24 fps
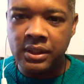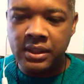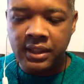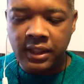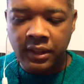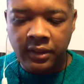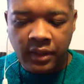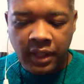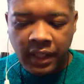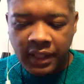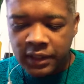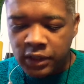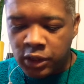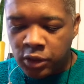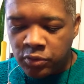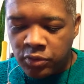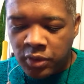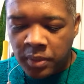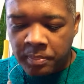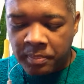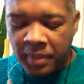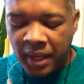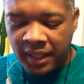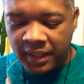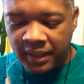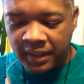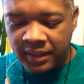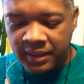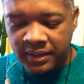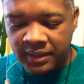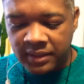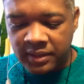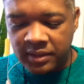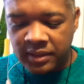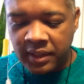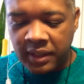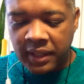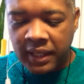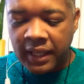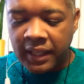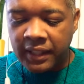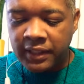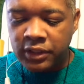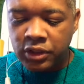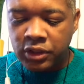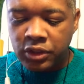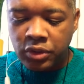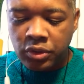The gates of abundance, the
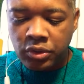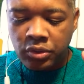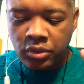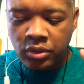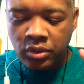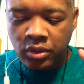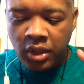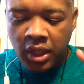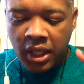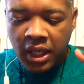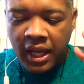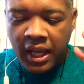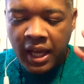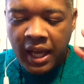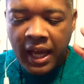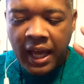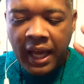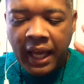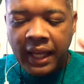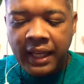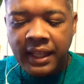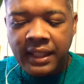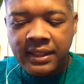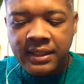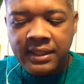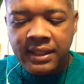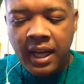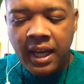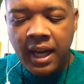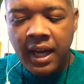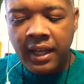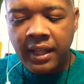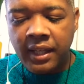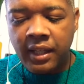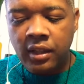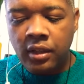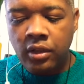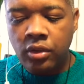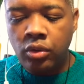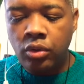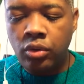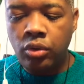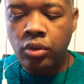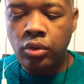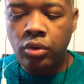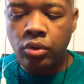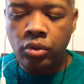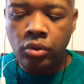gates to an entire
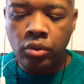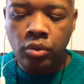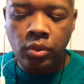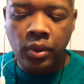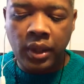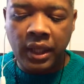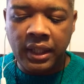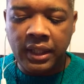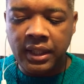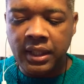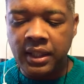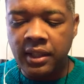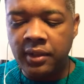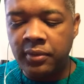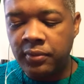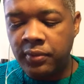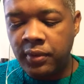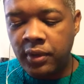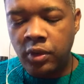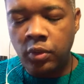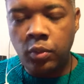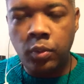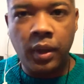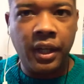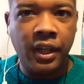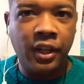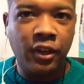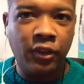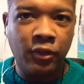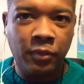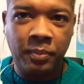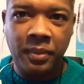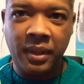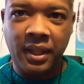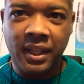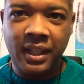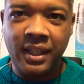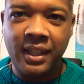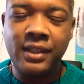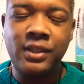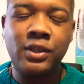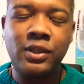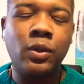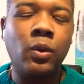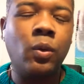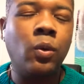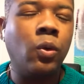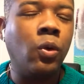new and different way of being
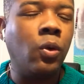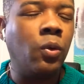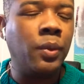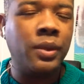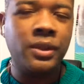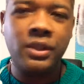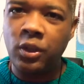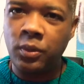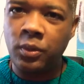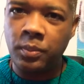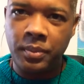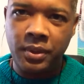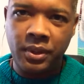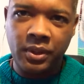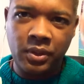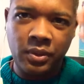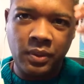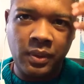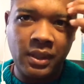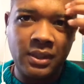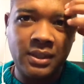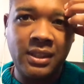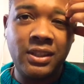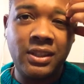is always open to us.